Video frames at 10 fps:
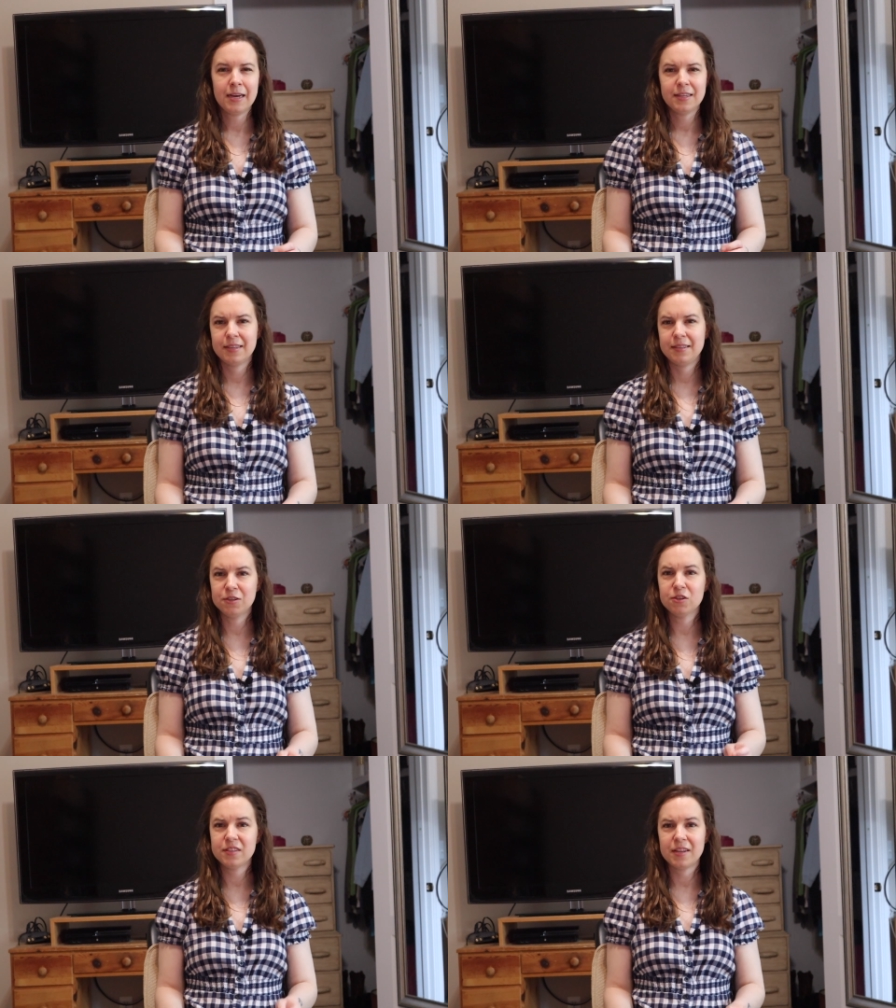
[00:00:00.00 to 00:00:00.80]

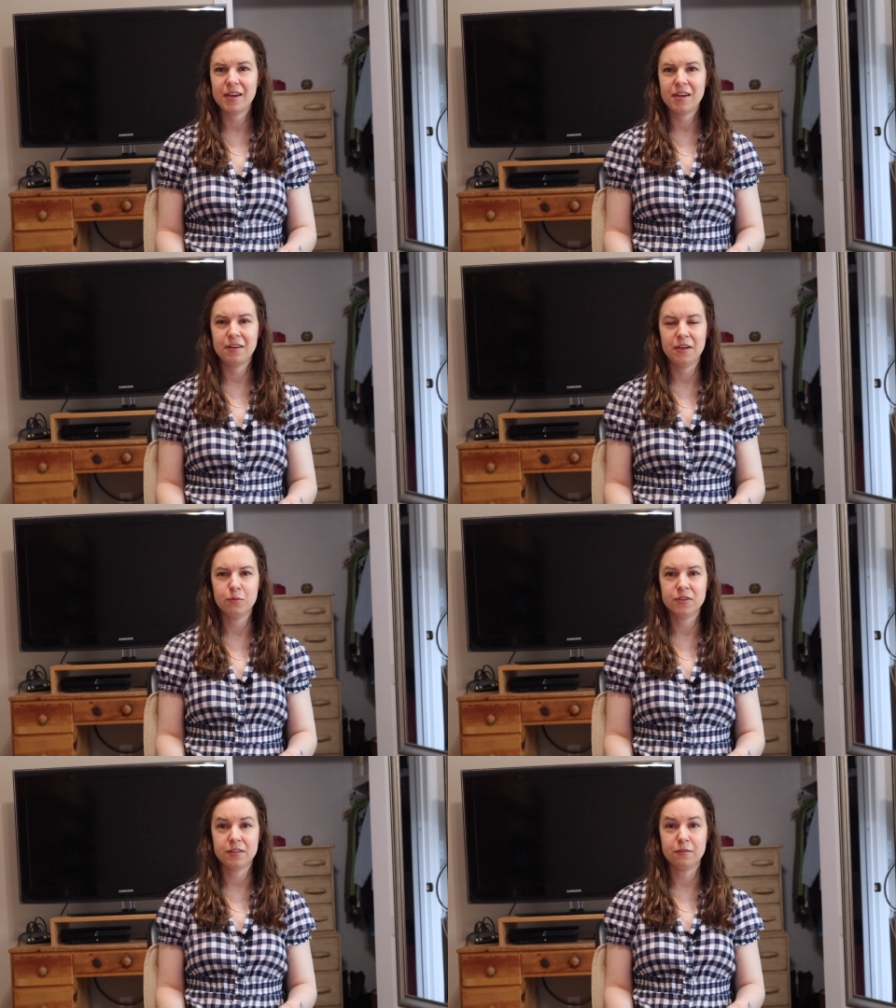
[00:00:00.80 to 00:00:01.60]
still saying he
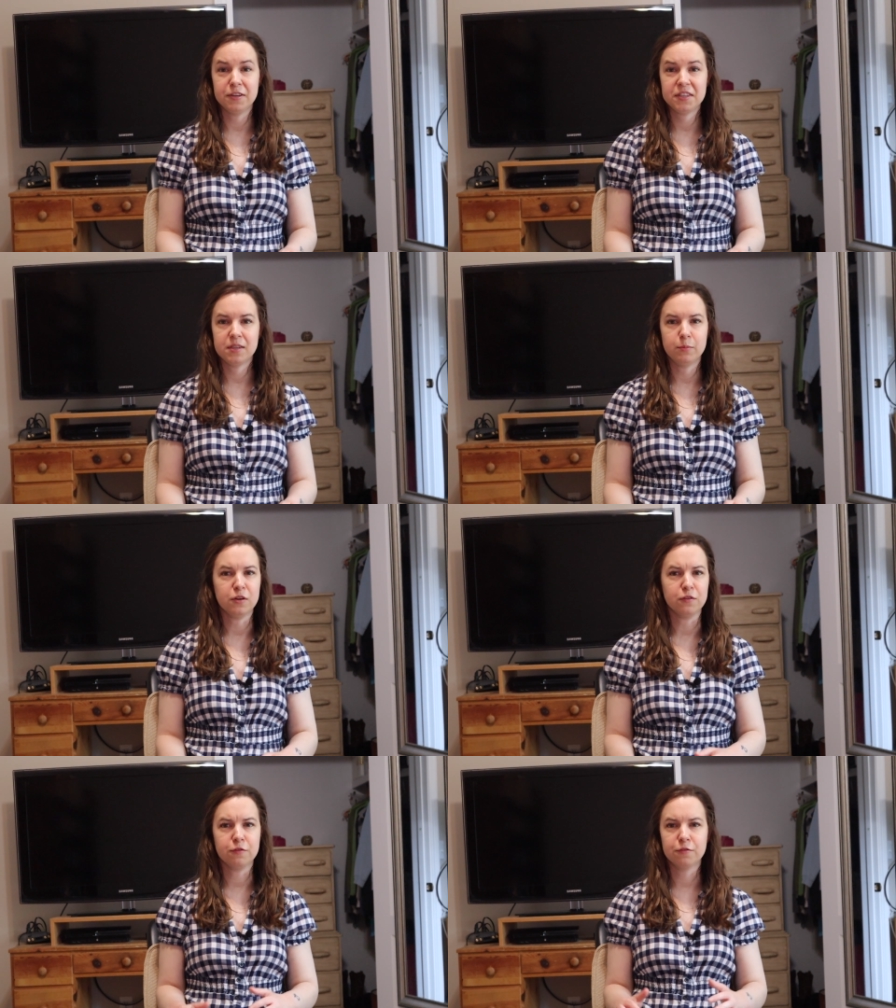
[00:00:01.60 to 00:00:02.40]
was the victim
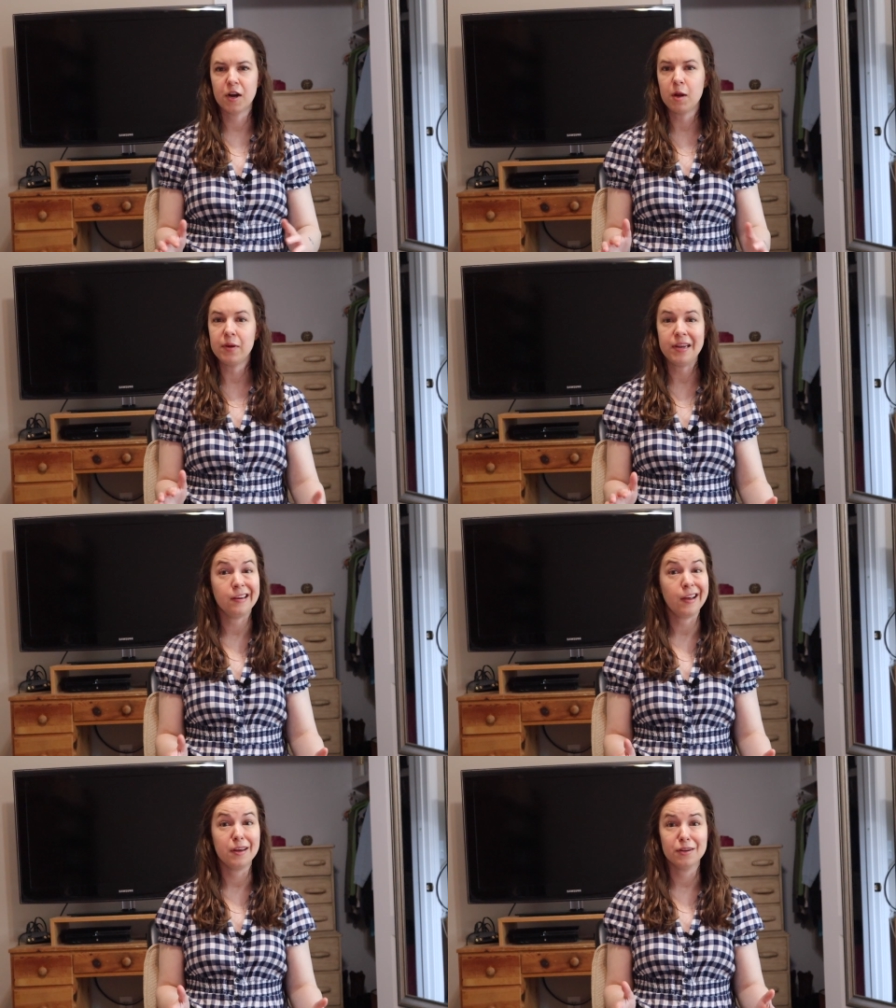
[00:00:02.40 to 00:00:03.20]
of
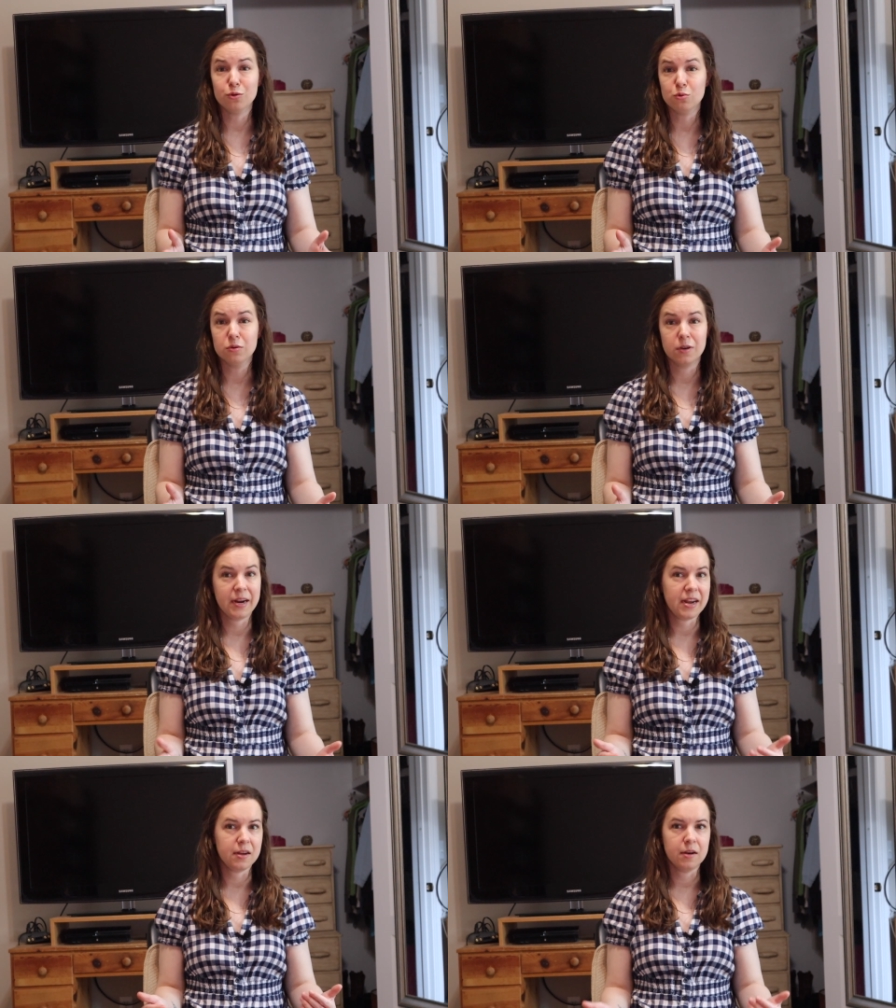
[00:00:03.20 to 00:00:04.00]
framing and or
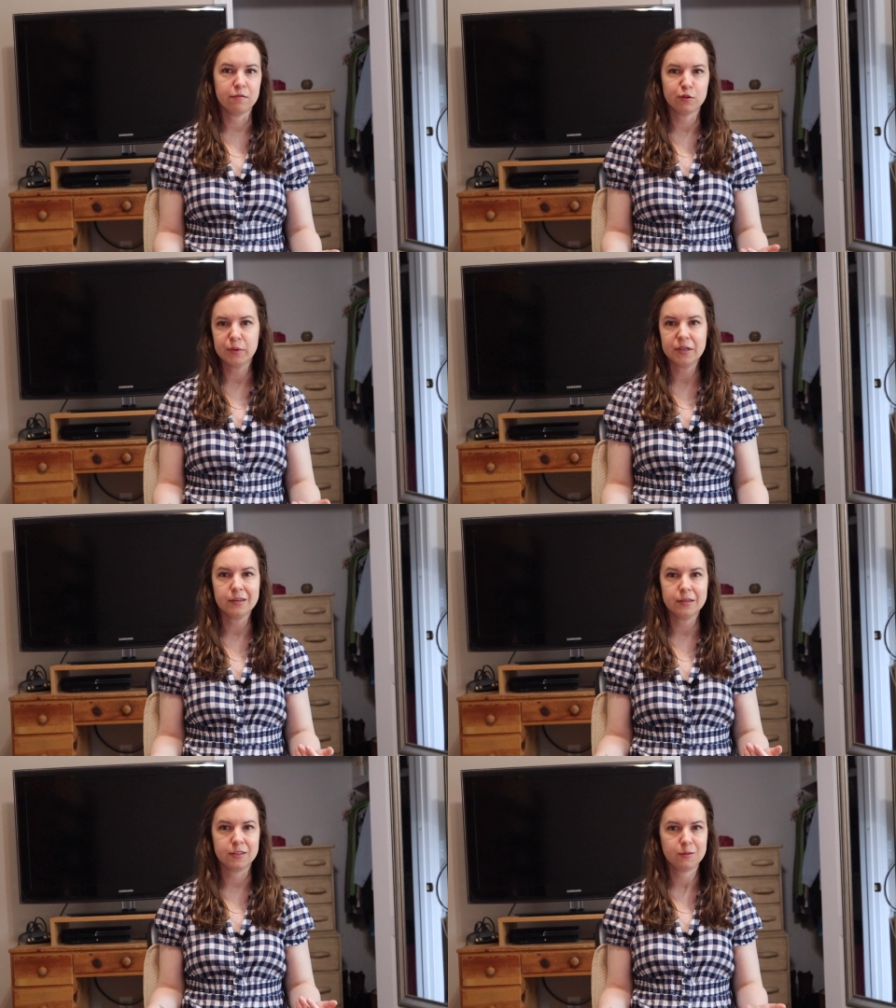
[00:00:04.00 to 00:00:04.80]
a government
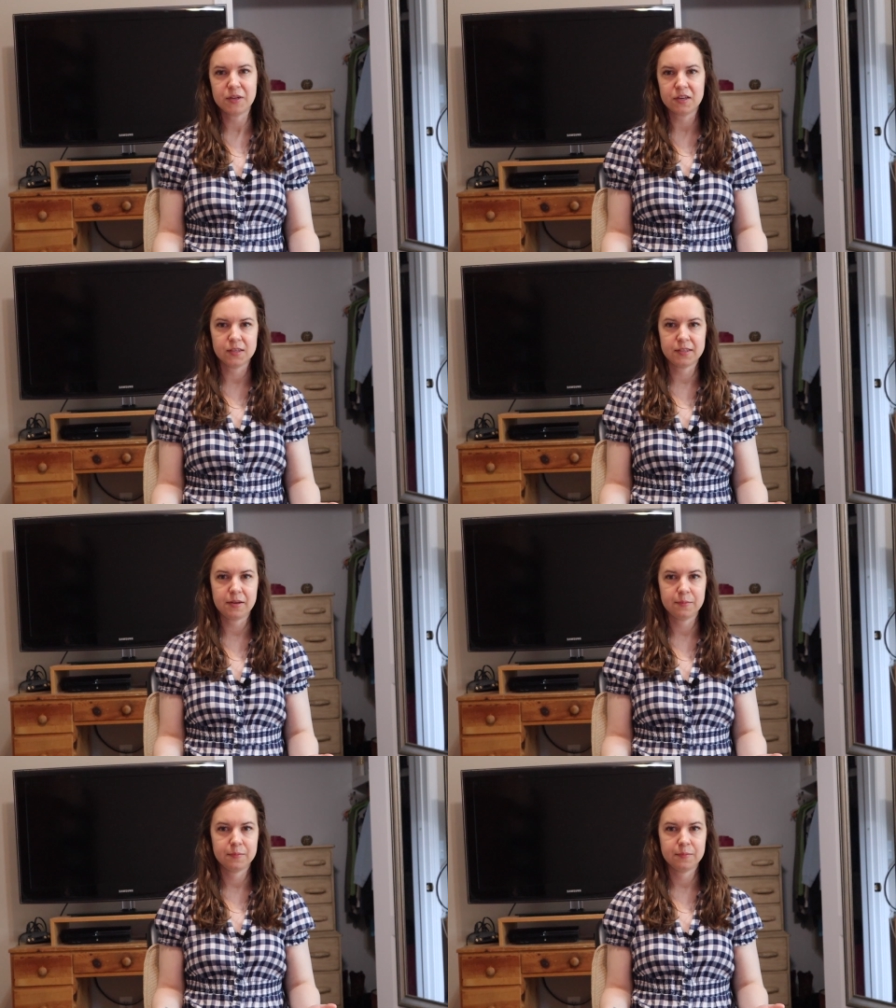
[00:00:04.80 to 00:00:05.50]
conspiracy.